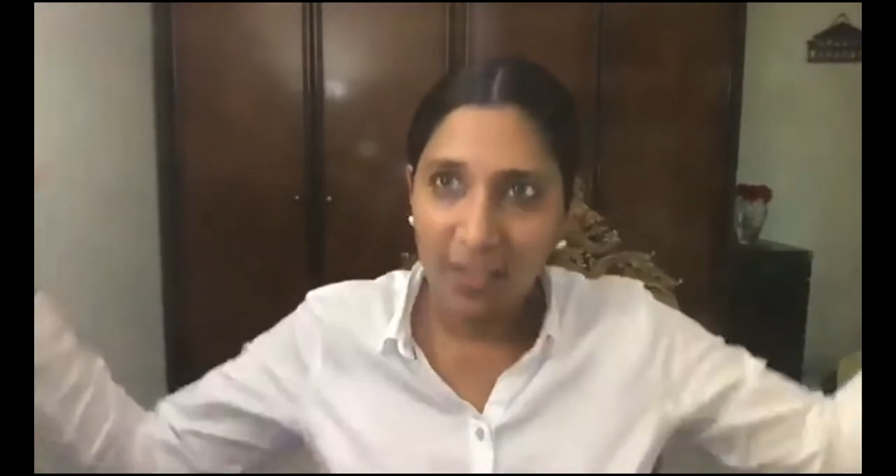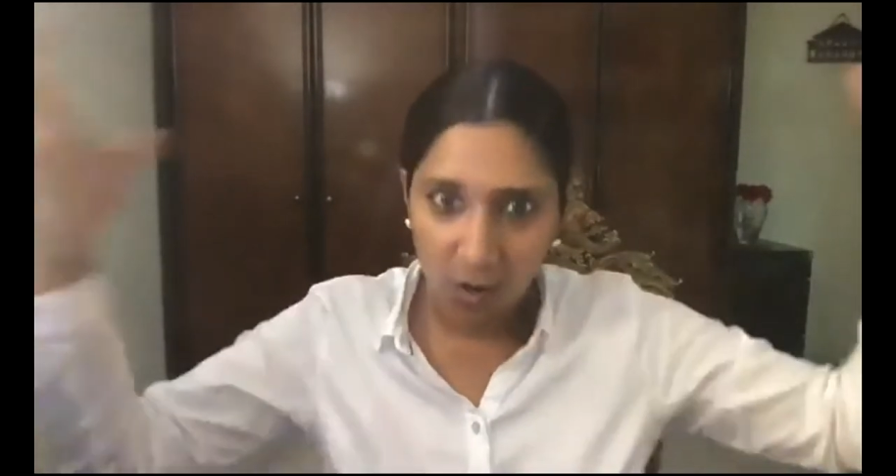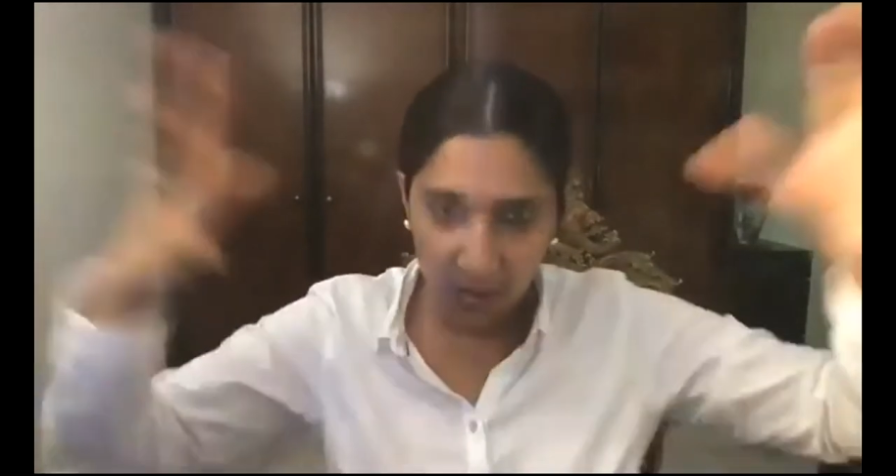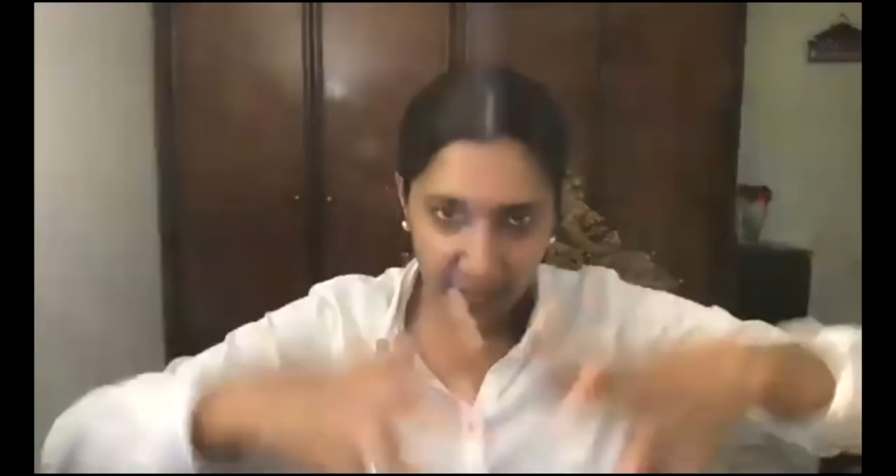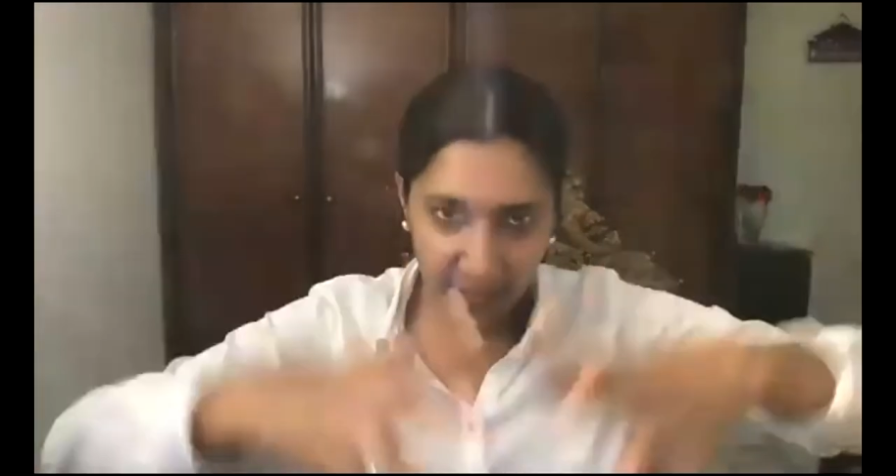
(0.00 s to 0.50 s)

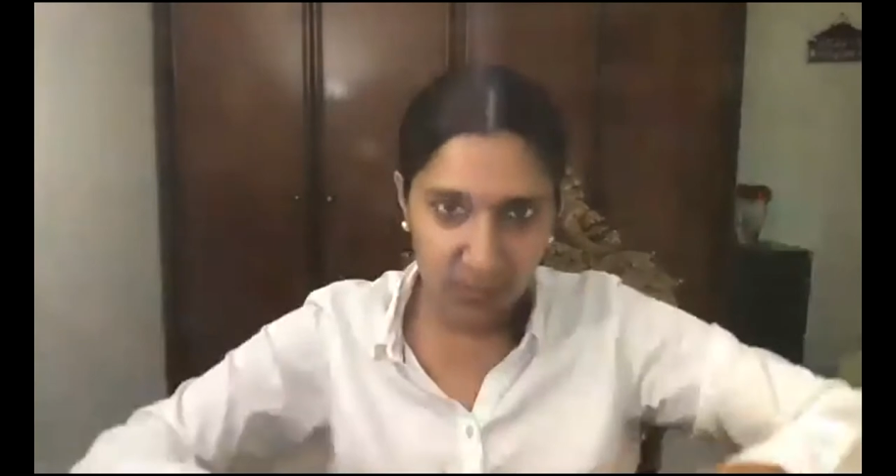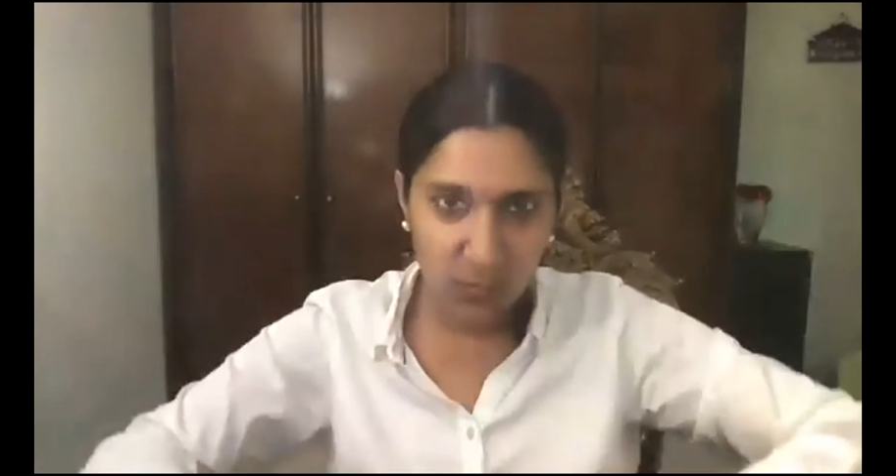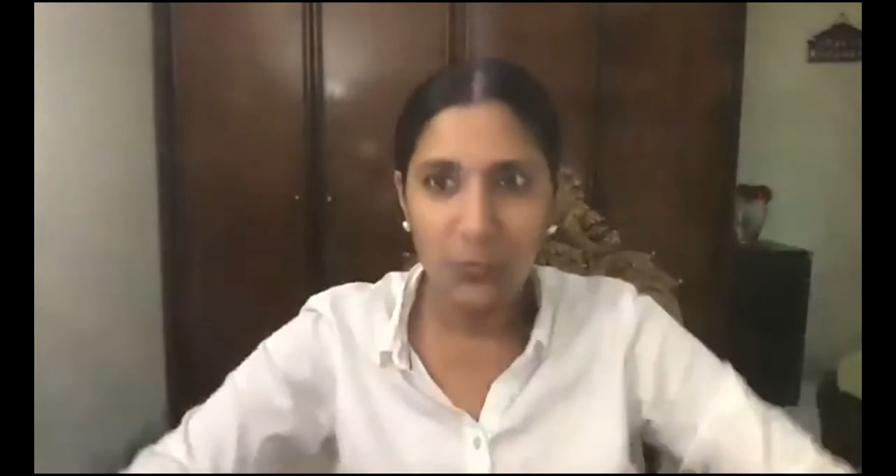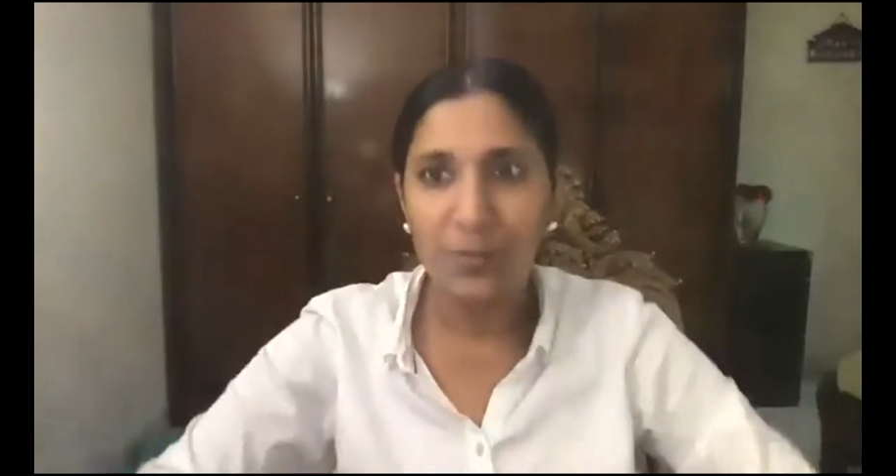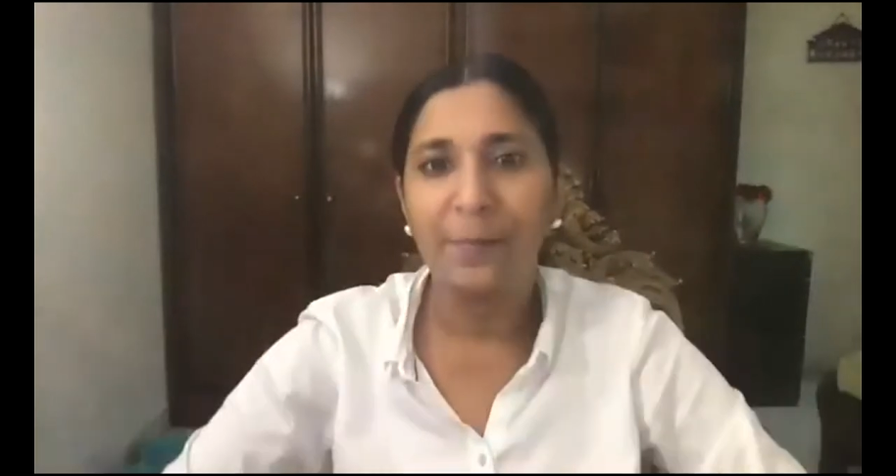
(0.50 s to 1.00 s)
hot air is
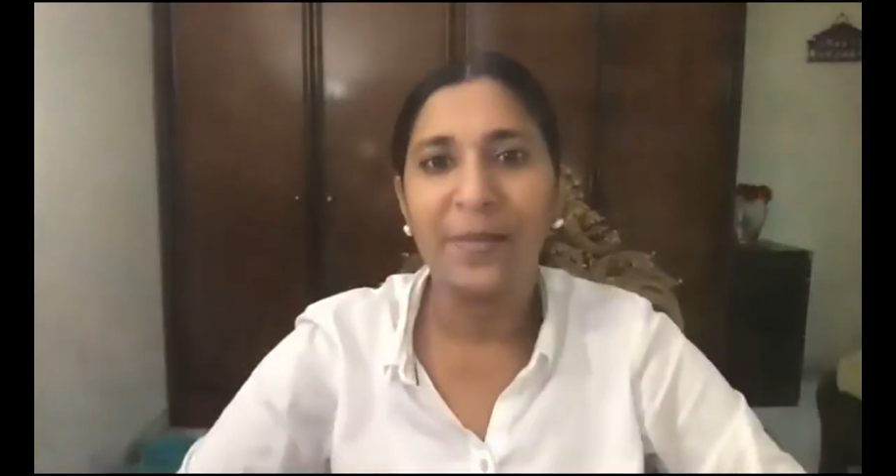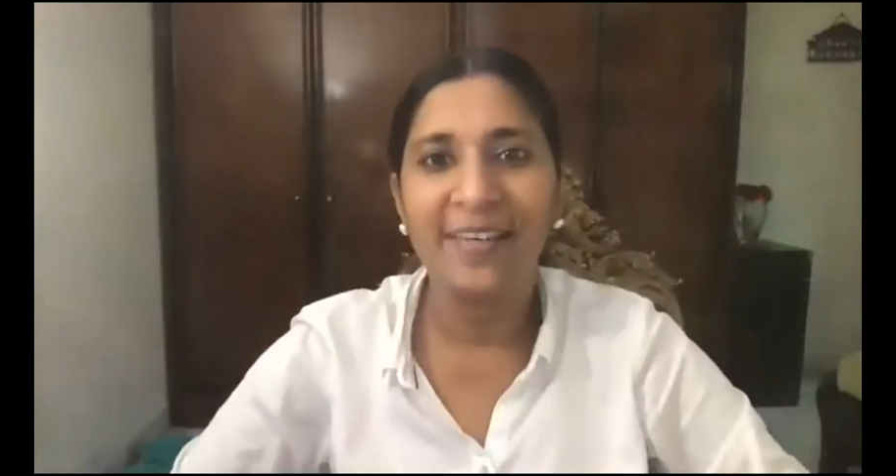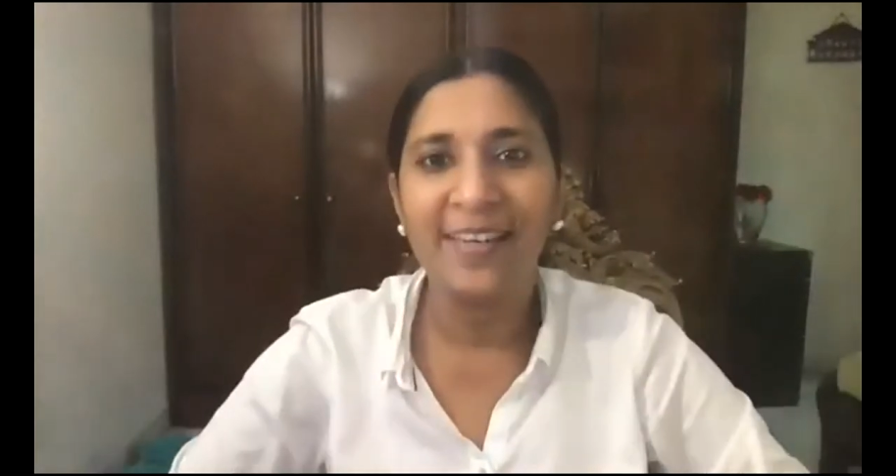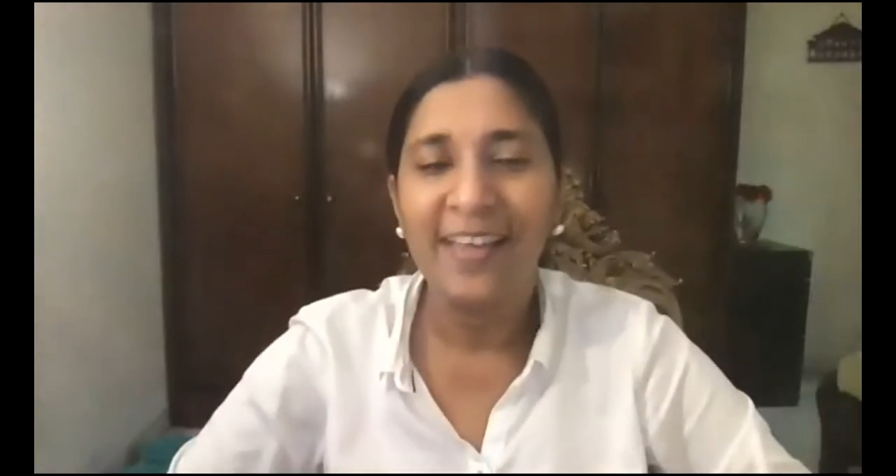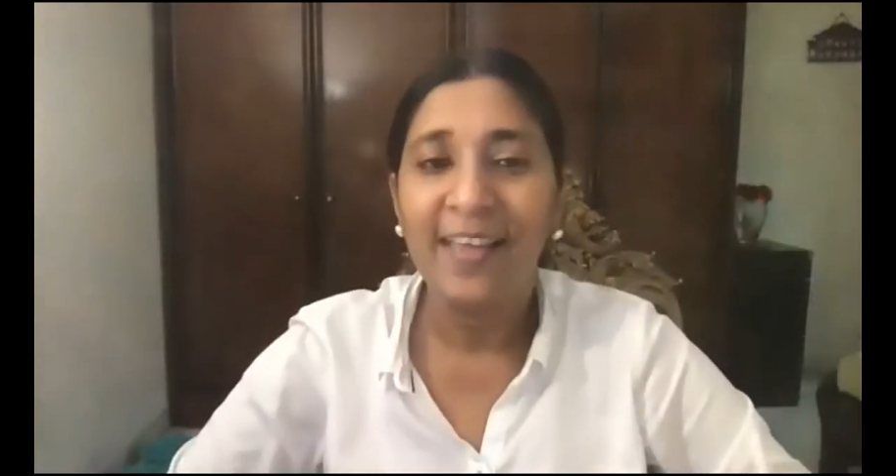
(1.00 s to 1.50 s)
going to come in.